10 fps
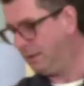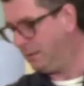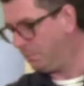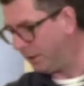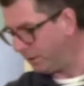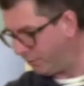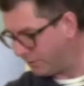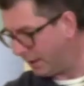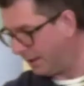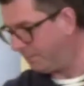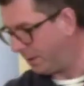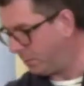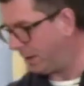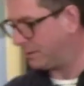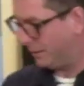by the
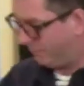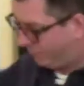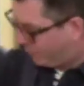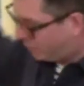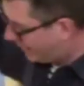has a future in